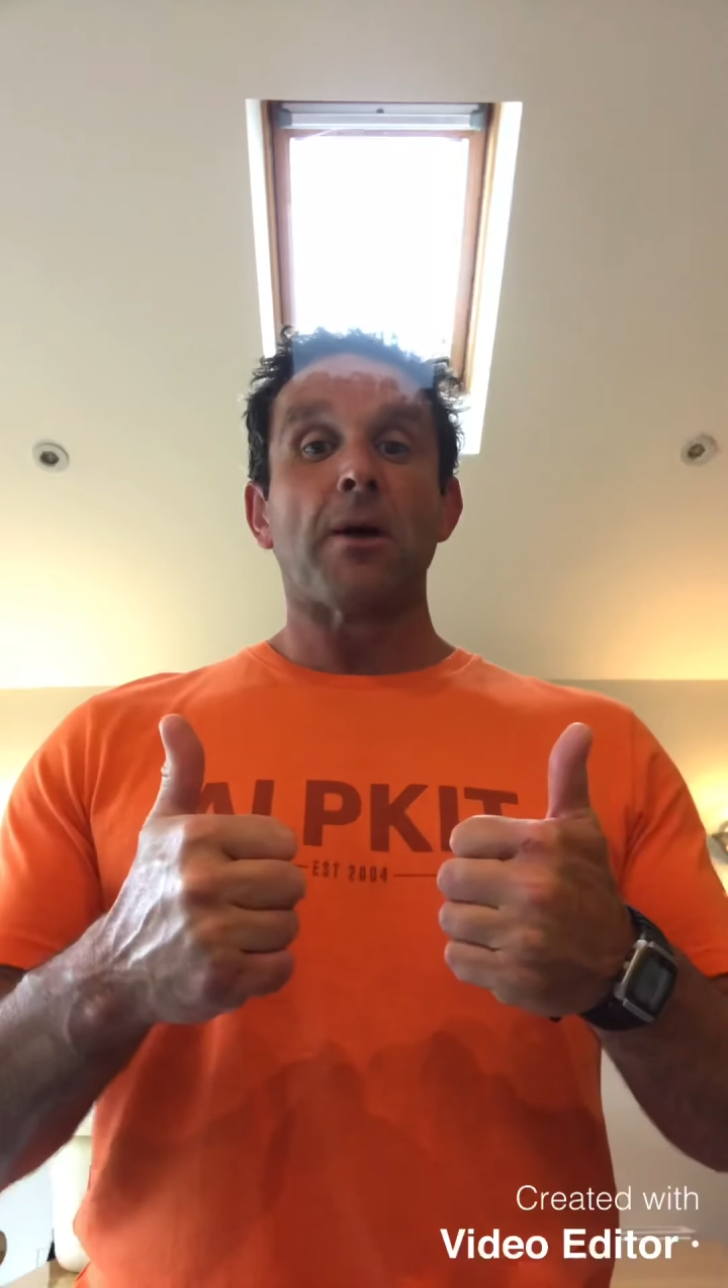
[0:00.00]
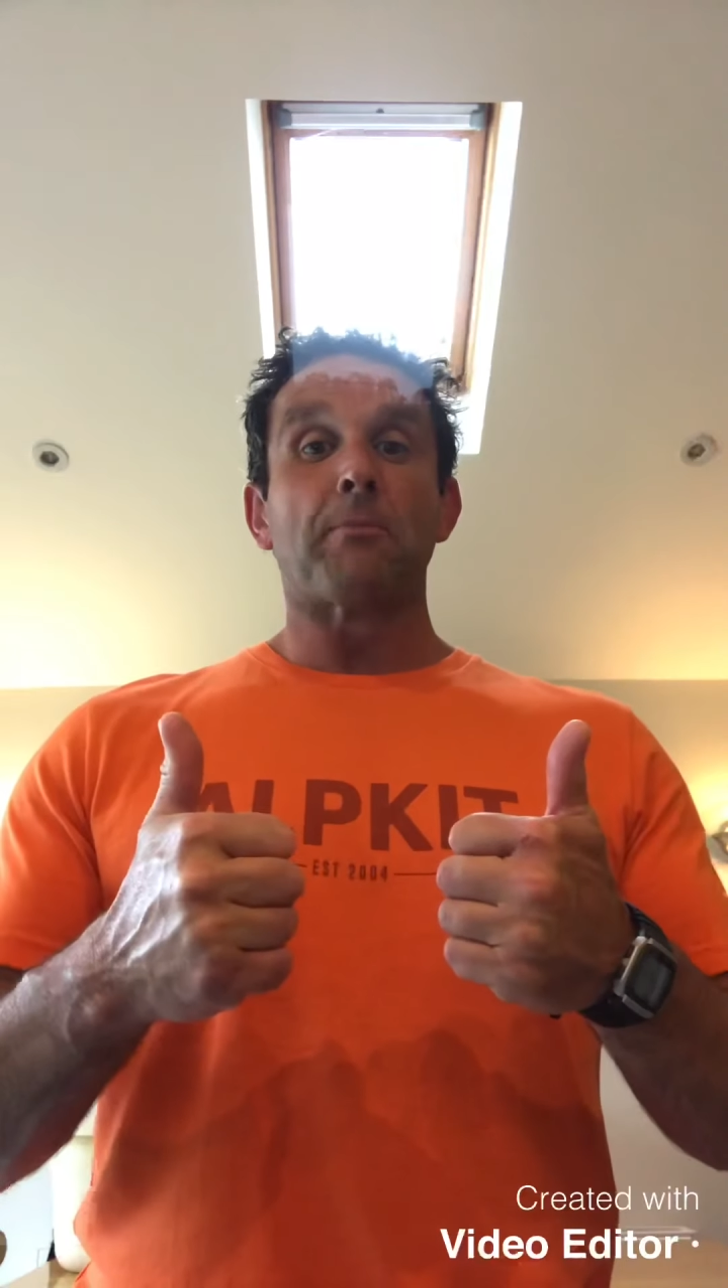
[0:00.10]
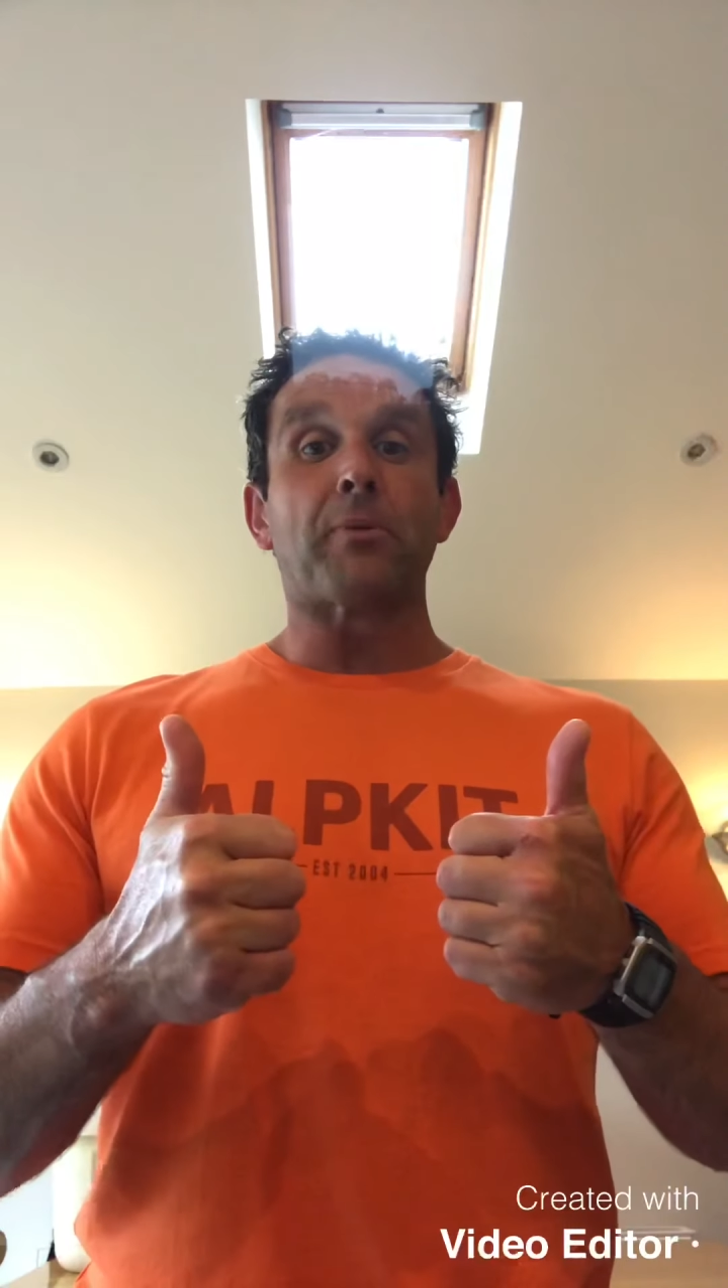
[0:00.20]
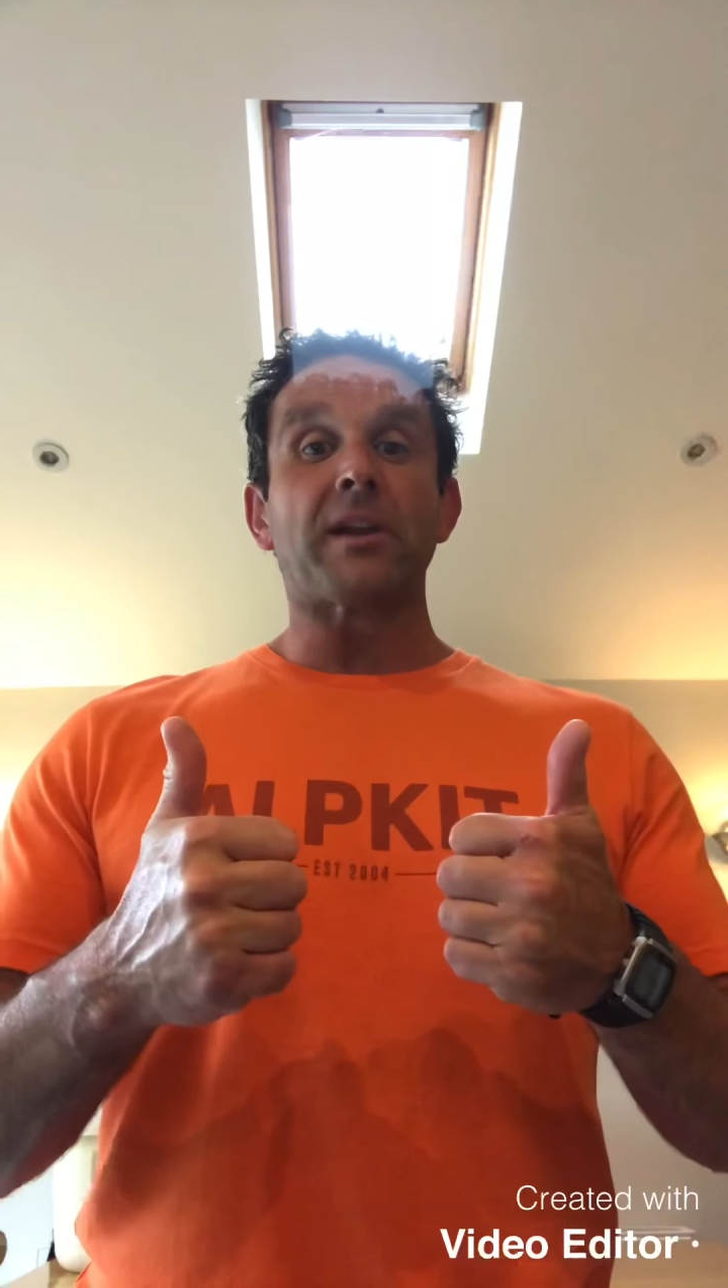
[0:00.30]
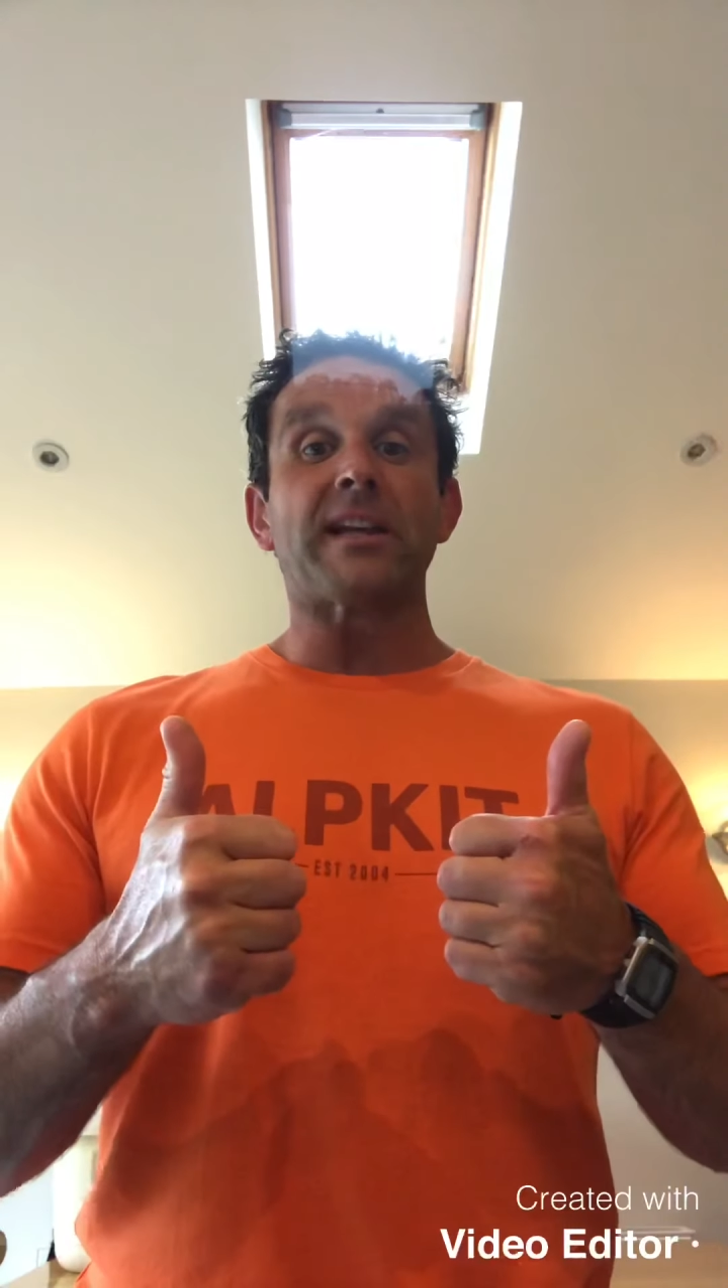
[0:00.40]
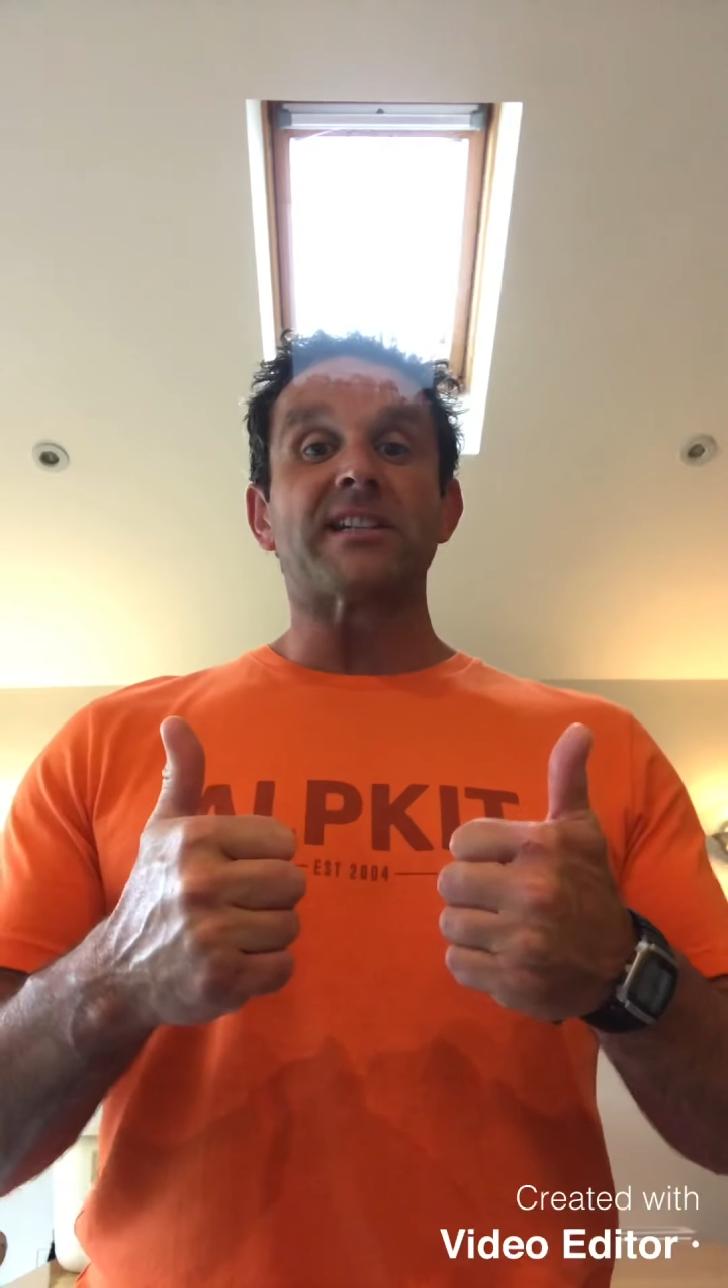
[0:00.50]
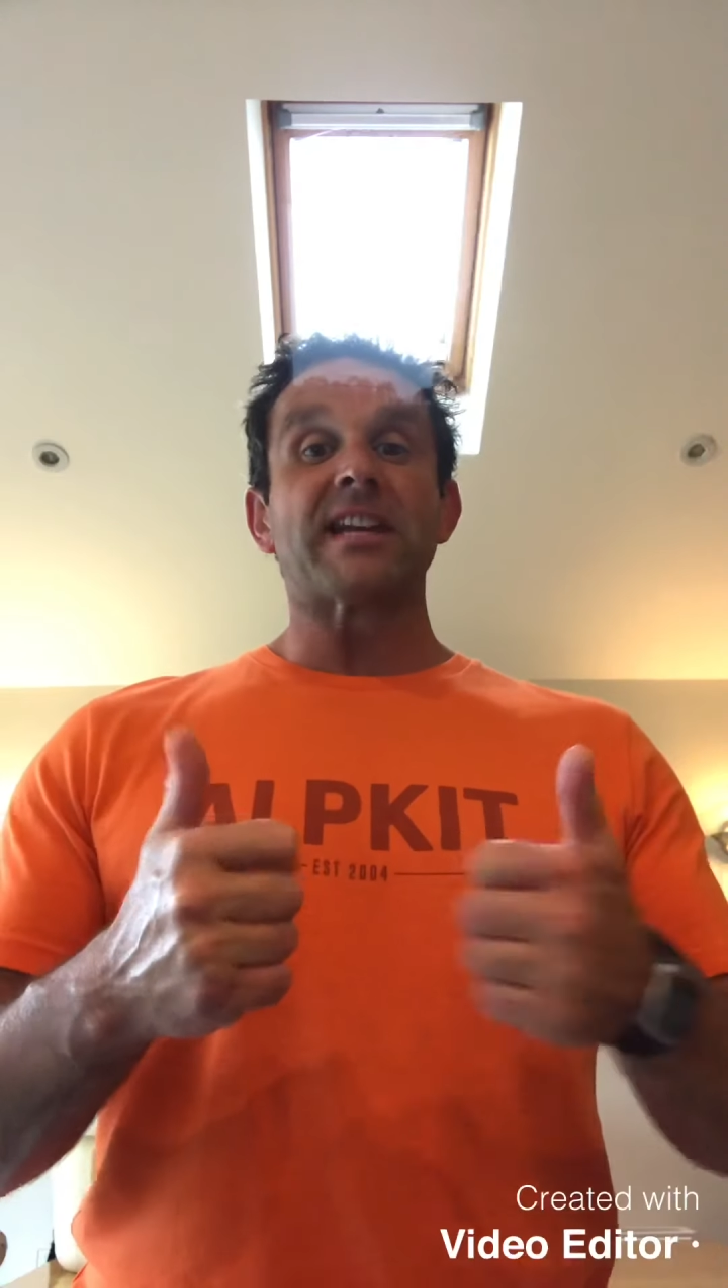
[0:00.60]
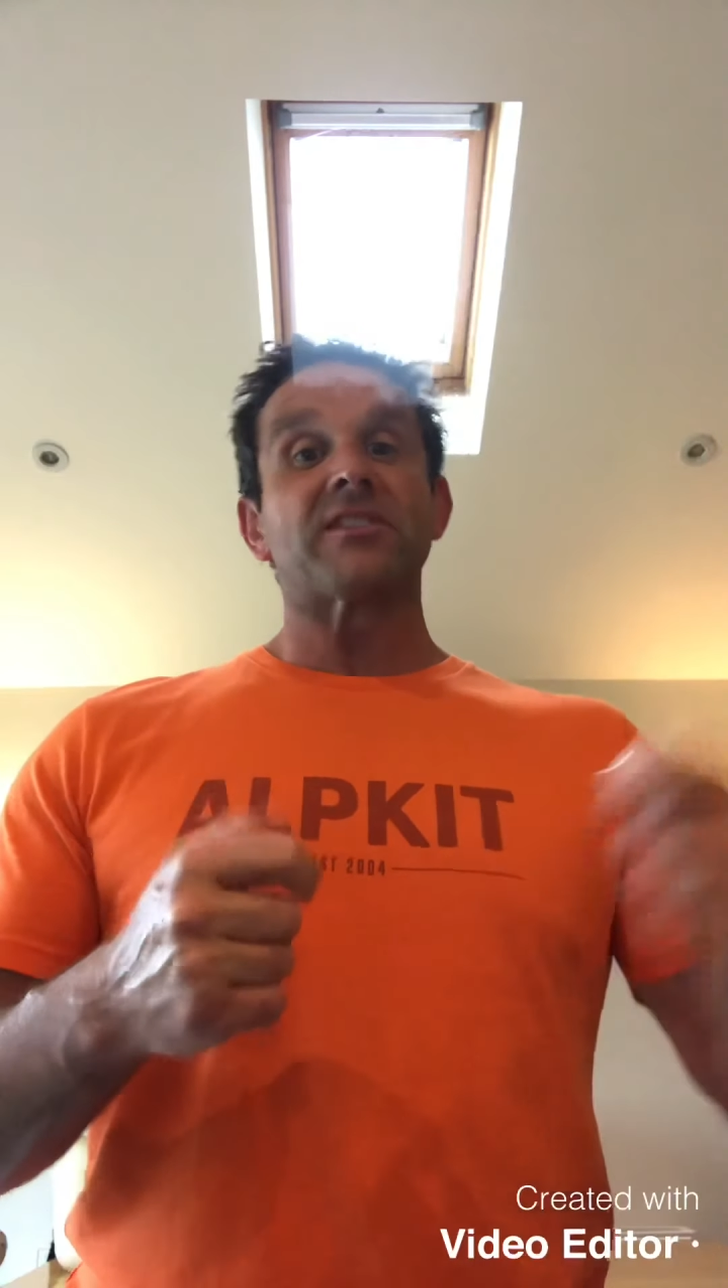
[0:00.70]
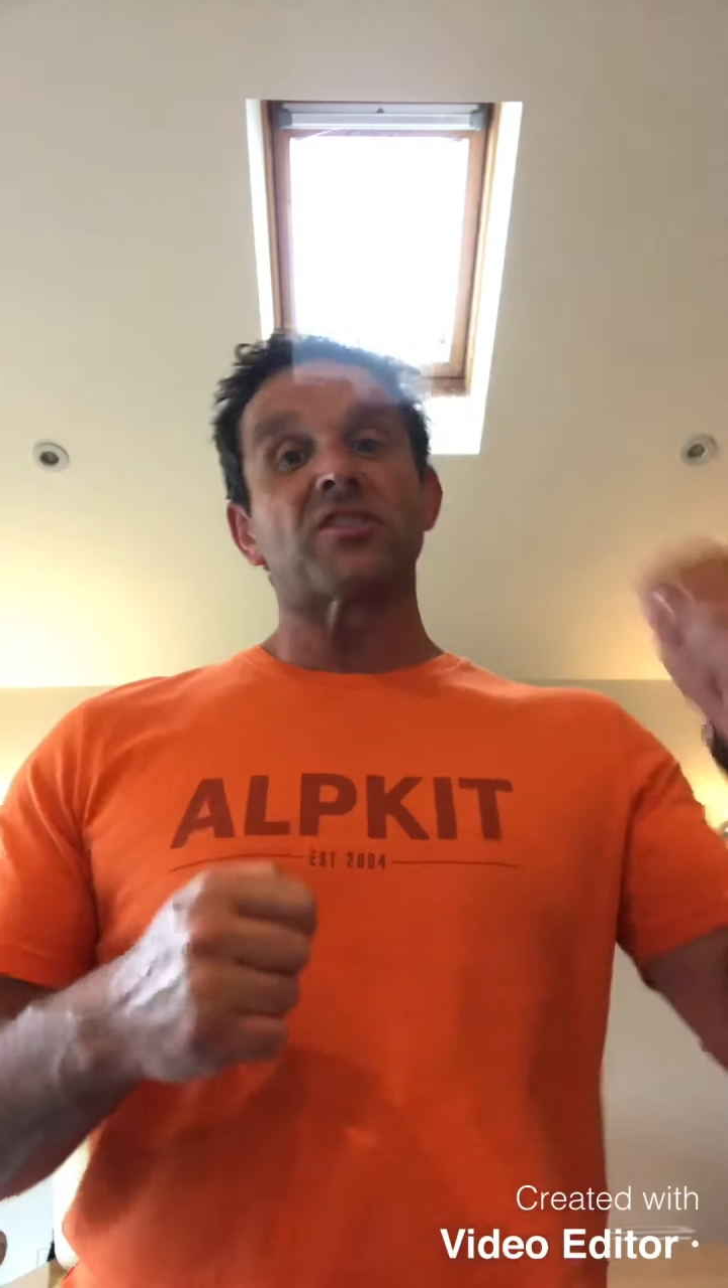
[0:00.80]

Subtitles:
Please hit the